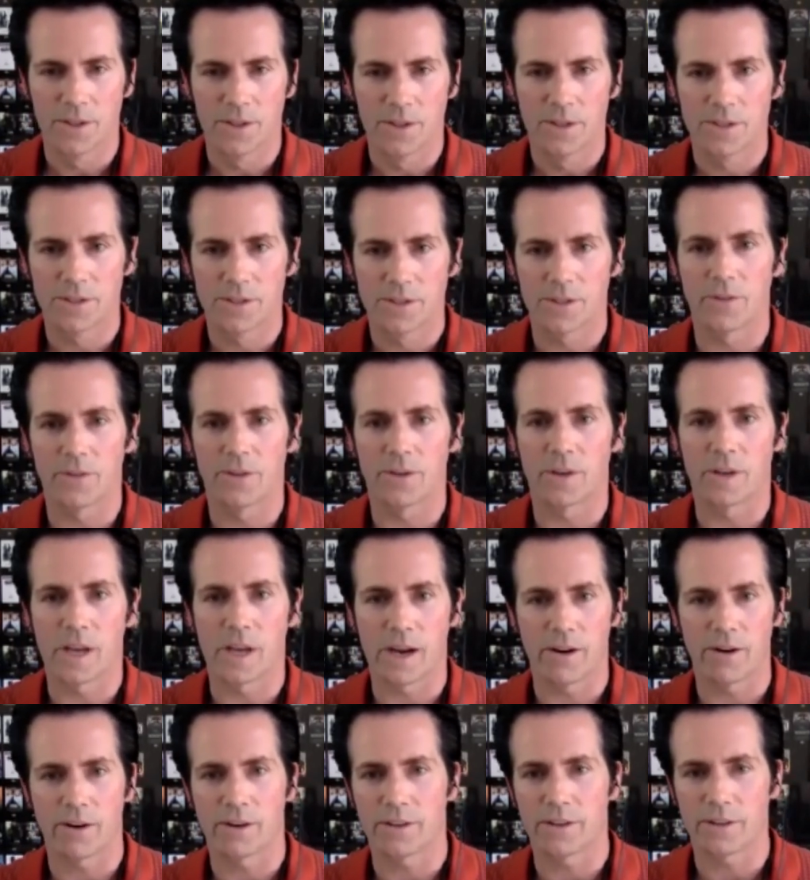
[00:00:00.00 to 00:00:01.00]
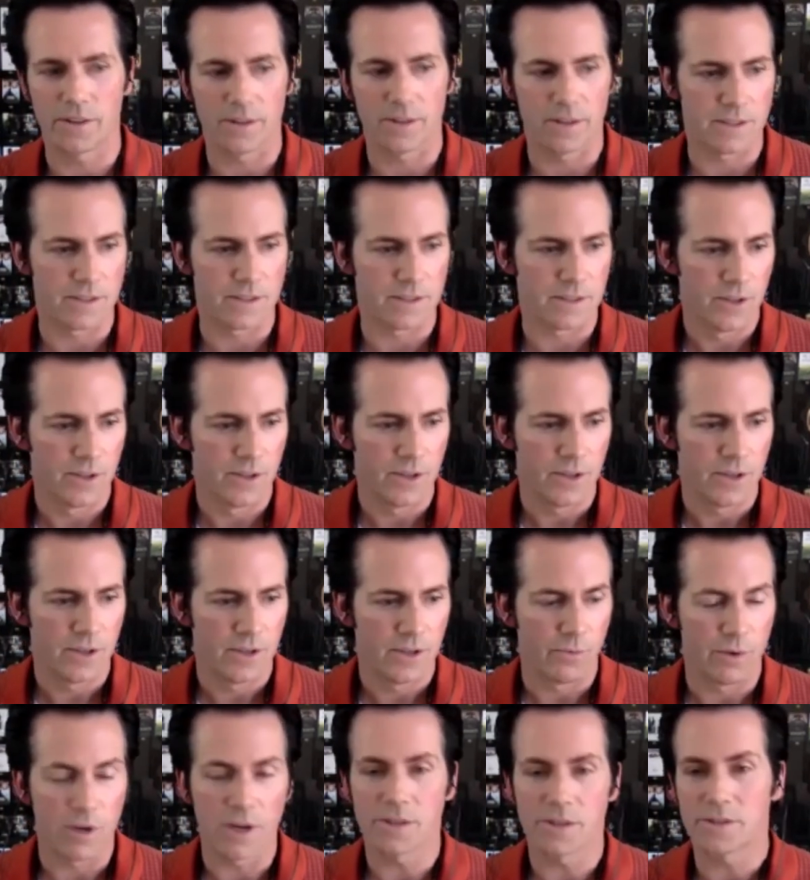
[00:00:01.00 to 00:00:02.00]
So their characters,
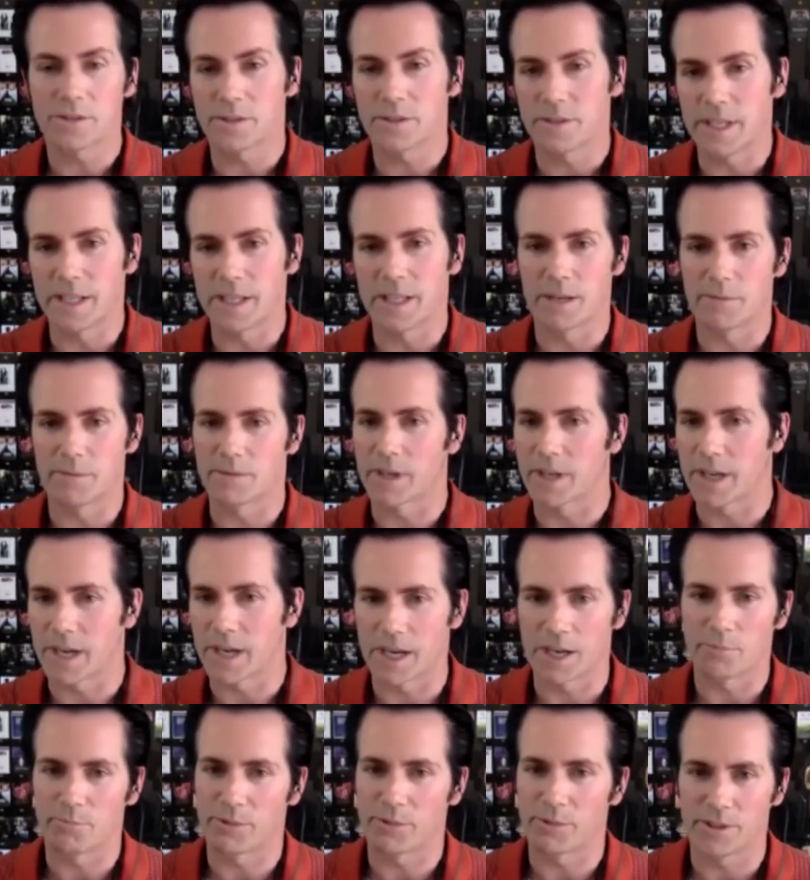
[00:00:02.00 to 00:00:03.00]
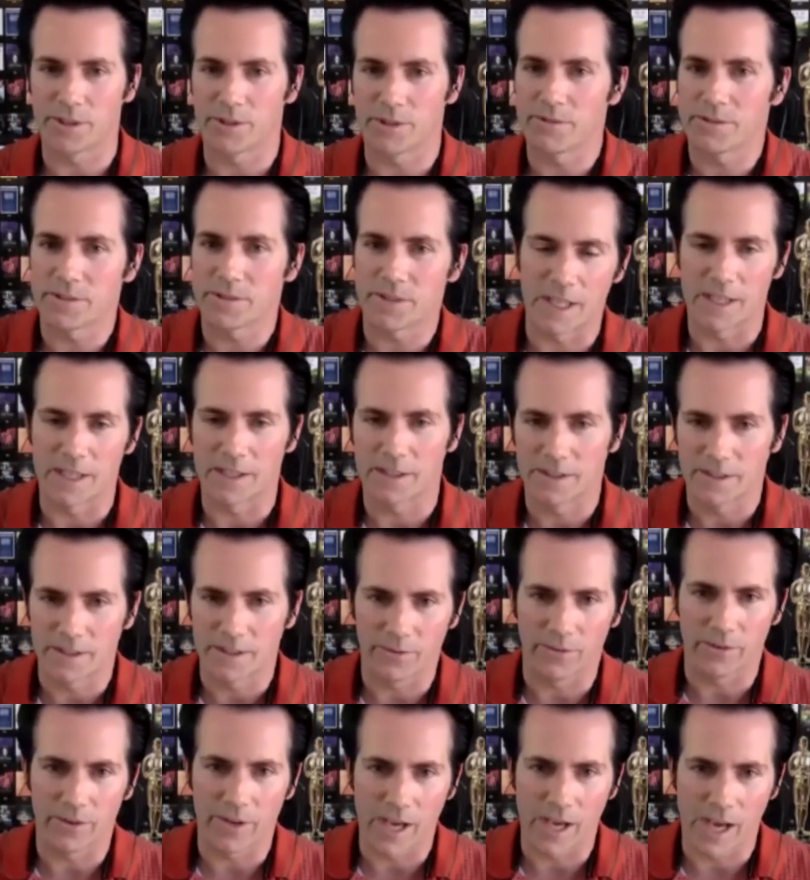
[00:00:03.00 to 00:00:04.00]
we also need them to kind of produce it
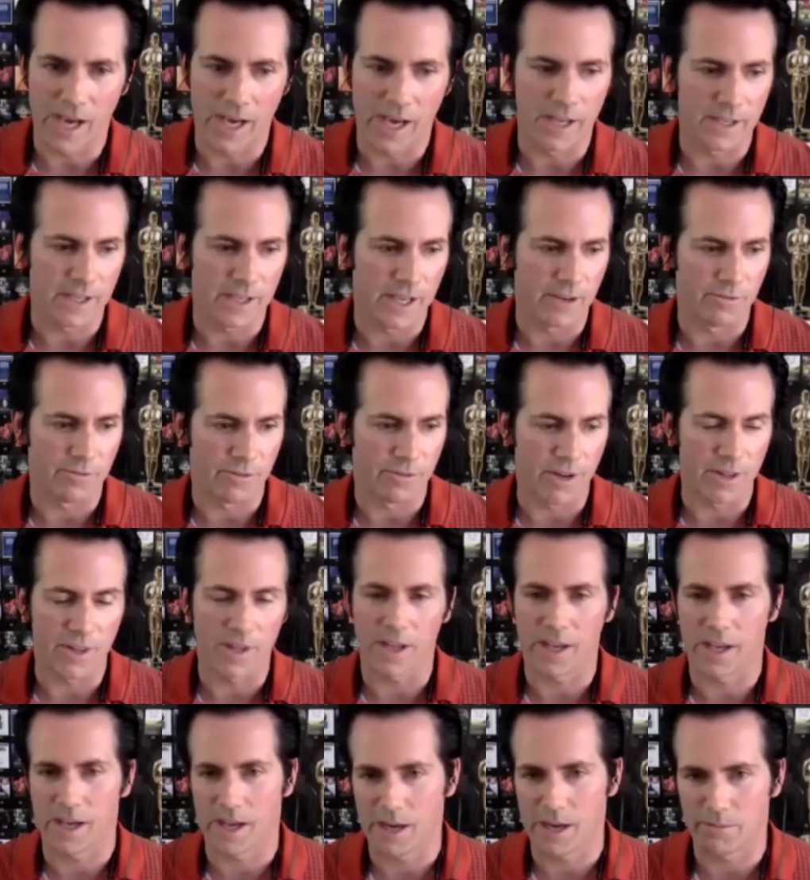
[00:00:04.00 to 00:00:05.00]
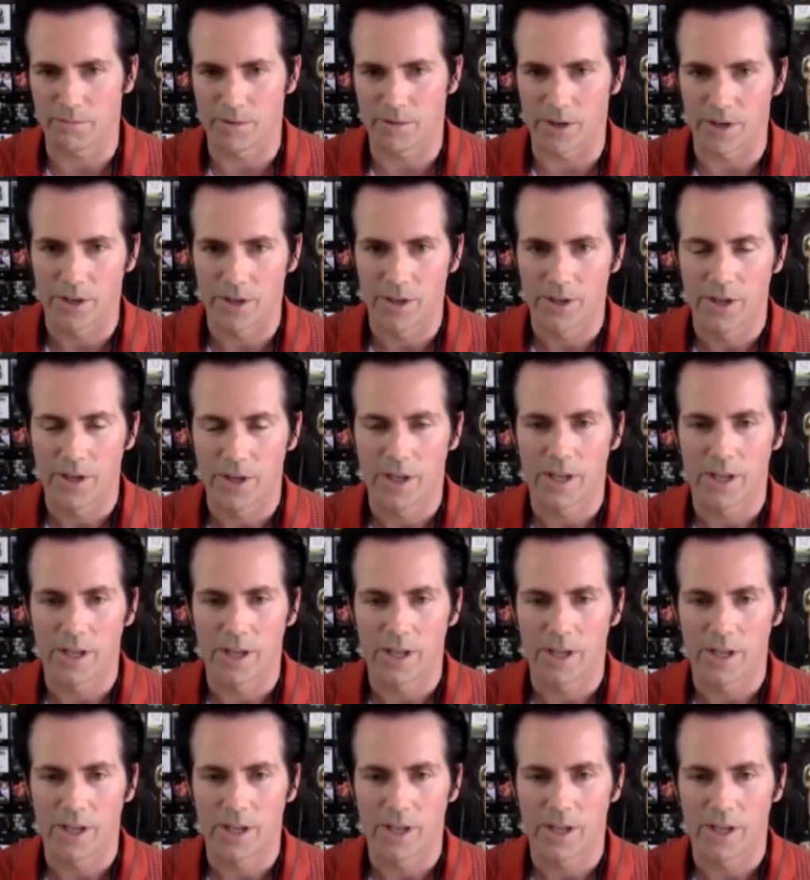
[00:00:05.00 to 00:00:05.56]
and run the camera.